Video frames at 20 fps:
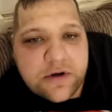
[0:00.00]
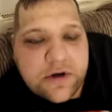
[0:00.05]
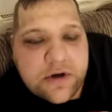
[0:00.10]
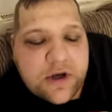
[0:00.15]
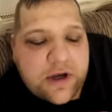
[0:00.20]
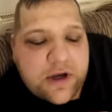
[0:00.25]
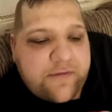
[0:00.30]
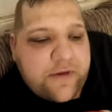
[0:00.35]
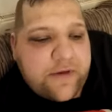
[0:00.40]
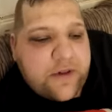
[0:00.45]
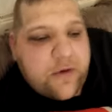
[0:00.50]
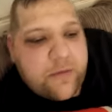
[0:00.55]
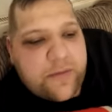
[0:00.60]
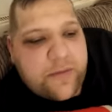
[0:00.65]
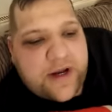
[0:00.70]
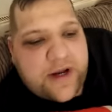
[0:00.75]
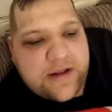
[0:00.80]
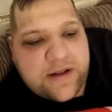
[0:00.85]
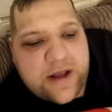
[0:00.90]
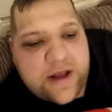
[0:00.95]
If you look
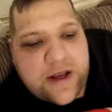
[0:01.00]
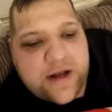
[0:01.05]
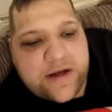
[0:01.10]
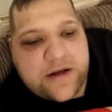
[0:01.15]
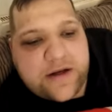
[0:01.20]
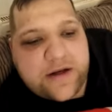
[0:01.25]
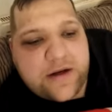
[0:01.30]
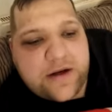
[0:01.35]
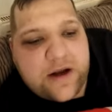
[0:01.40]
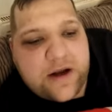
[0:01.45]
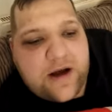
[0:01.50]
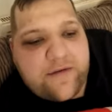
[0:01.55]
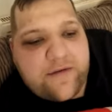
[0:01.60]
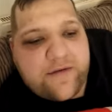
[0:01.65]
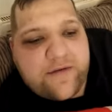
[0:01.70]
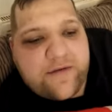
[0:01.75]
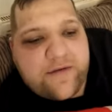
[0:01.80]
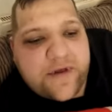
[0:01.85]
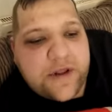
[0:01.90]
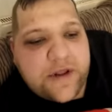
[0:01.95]
back then, I
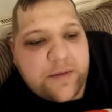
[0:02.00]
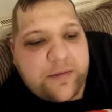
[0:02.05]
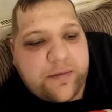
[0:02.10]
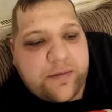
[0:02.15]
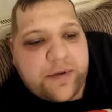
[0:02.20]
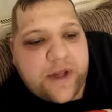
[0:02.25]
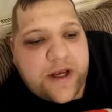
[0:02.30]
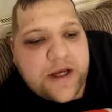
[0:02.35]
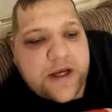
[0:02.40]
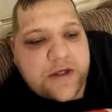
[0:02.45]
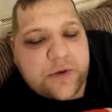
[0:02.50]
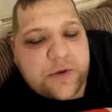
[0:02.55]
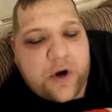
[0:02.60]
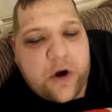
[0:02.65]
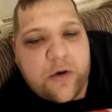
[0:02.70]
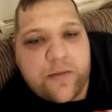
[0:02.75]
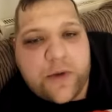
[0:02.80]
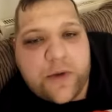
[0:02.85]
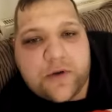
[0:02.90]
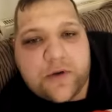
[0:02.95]
think the players were
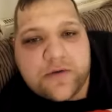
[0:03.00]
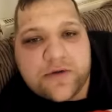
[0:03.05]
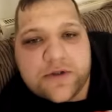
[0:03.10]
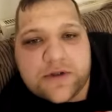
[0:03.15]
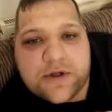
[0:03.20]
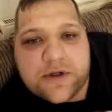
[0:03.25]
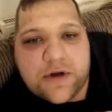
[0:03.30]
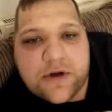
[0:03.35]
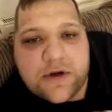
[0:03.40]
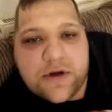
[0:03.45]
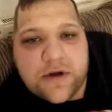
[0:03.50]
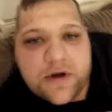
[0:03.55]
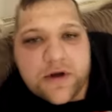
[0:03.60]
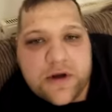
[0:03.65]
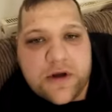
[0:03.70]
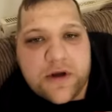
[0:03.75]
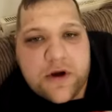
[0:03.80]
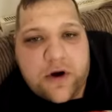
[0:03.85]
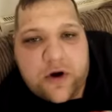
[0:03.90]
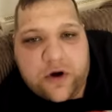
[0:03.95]
almost
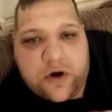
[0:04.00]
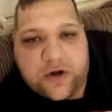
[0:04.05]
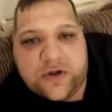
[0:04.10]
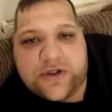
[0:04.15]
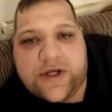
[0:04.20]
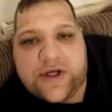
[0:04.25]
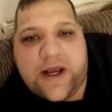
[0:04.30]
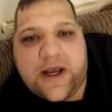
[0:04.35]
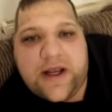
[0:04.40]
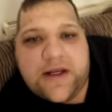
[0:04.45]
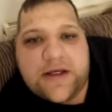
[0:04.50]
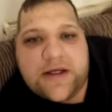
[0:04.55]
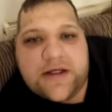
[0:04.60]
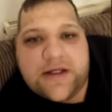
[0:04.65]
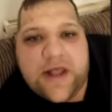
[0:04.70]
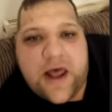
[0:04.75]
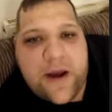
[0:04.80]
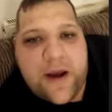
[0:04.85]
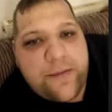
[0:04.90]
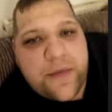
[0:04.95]
us against
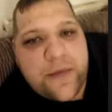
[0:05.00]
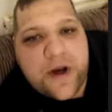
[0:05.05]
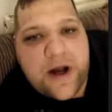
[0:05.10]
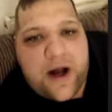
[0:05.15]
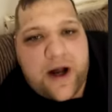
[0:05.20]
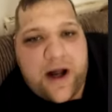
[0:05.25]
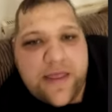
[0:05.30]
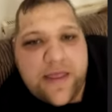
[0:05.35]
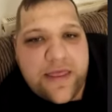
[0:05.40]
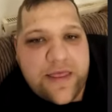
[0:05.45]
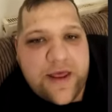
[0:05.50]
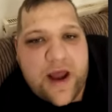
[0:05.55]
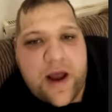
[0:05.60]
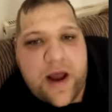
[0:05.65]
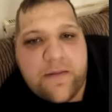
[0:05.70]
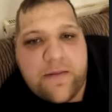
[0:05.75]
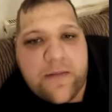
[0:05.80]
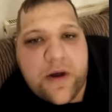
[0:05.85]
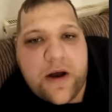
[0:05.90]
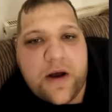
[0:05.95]
them, and
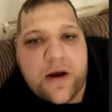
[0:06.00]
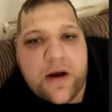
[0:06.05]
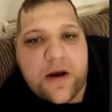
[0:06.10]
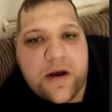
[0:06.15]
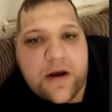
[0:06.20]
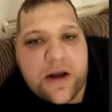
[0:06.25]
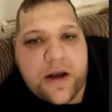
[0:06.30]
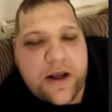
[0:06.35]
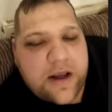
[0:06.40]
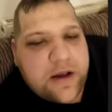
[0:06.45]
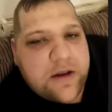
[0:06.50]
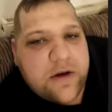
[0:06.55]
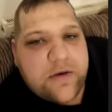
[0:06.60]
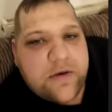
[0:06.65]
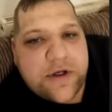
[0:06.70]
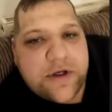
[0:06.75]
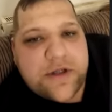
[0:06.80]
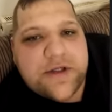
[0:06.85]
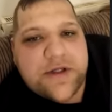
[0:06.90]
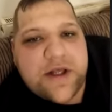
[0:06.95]
them
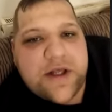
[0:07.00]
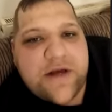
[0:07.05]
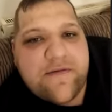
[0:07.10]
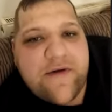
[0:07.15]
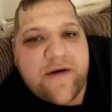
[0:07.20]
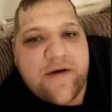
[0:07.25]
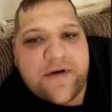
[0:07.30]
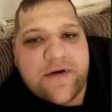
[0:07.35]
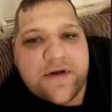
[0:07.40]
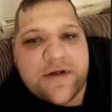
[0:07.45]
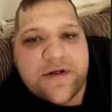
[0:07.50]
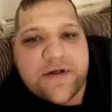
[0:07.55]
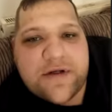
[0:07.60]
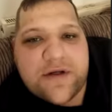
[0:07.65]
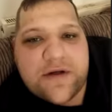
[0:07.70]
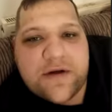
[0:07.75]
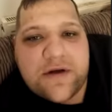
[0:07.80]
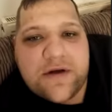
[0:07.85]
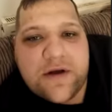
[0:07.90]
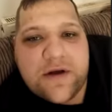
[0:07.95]
included Steve Evans,
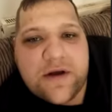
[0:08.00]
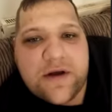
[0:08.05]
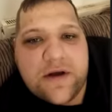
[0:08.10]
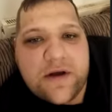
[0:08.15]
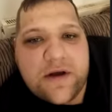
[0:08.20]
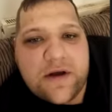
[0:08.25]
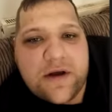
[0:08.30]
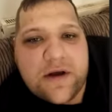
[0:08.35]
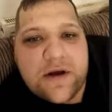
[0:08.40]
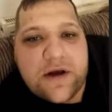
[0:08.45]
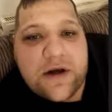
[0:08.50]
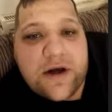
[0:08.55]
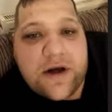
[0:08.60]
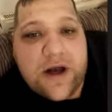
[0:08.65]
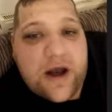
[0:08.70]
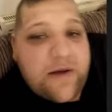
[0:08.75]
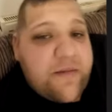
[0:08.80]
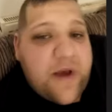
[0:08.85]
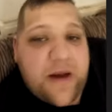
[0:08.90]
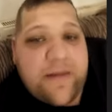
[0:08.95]

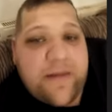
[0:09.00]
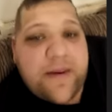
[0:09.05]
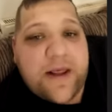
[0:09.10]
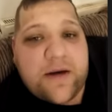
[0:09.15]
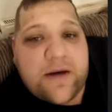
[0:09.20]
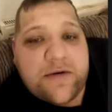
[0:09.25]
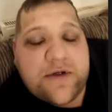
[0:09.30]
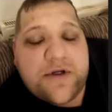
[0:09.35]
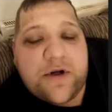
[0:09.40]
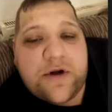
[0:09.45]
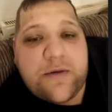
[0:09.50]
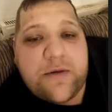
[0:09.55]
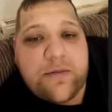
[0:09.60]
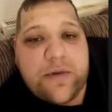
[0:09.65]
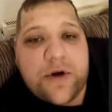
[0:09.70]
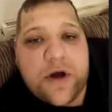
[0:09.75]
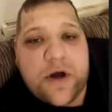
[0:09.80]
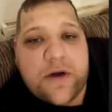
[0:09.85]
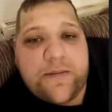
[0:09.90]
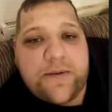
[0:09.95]
and maybe that was done on
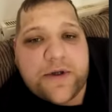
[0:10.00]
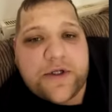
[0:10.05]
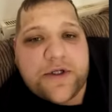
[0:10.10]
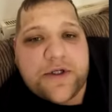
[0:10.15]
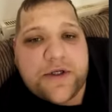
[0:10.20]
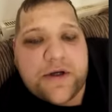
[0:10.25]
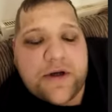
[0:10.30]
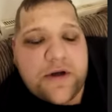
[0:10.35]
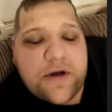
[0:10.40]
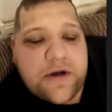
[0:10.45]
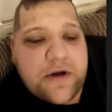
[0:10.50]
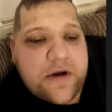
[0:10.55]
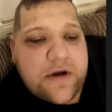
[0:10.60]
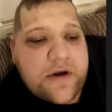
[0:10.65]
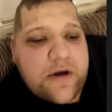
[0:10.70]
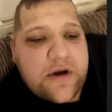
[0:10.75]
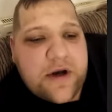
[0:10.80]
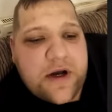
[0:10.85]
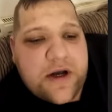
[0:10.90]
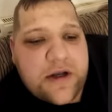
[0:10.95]
purpose,
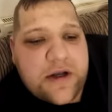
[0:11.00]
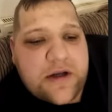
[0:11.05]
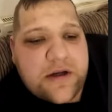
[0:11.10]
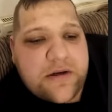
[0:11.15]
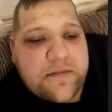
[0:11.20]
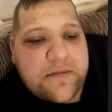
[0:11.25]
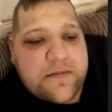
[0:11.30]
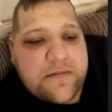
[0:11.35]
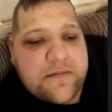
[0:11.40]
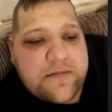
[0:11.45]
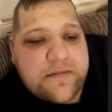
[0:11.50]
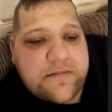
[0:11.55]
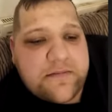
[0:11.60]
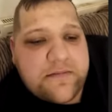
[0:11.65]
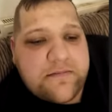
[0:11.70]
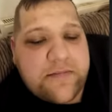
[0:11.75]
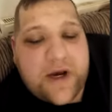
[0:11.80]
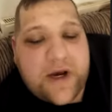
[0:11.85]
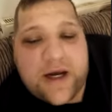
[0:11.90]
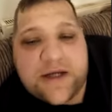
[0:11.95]
um,
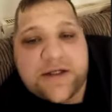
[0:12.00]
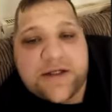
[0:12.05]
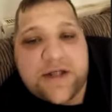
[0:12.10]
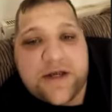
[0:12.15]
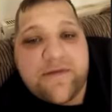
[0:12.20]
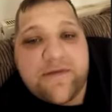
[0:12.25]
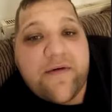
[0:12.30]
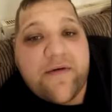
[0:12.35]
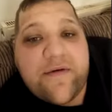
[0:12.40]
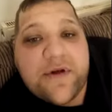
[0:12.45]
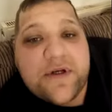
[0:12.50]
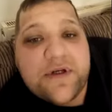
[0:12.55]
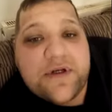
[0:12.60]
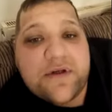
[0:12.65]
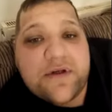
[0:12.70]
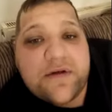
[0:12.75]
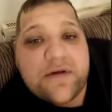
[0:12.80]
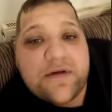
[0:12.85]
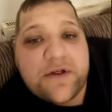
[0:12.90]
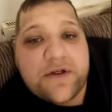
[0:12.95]
by Steve
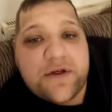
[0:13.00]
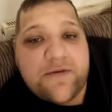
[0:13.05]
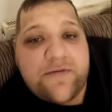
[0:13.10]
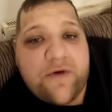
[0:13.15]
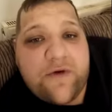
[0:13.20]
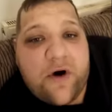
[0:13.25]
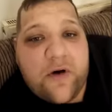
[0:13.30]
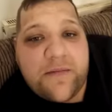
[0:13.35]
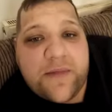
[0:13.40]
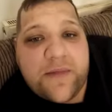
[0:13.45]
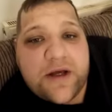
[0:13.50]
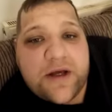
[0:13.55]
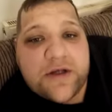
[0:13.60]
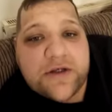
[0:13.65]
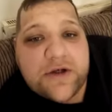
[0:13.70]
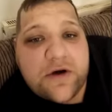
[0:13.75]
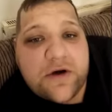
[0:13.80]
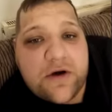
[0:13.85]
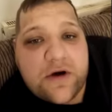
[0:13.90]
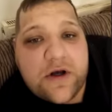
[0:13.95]
Evans to form that
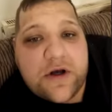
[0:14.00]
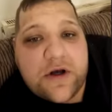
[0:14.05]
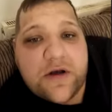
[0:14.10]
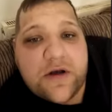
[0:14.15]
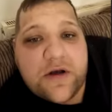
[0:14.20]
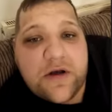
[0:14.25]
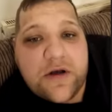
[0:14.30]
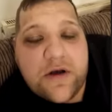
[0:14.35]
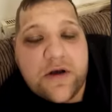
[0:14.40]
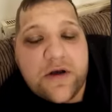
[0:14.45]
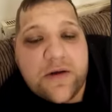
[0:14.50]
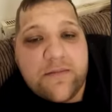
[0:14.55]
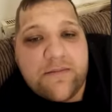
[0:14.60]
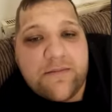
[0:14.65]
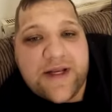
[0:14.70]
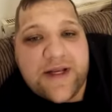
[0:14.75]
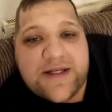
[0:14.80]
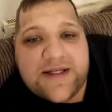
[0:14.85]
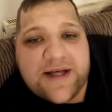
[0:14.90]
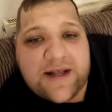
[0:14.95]
sort of
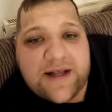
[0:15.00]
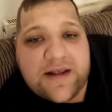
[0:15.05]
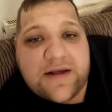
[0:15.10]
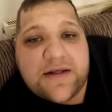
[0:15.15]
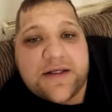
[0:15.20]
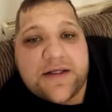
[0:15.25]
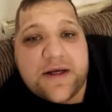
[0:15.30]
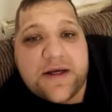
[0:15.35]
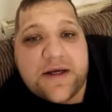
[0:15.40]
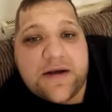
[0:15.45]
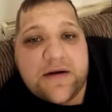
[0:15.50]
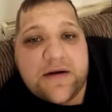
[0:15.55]
mentality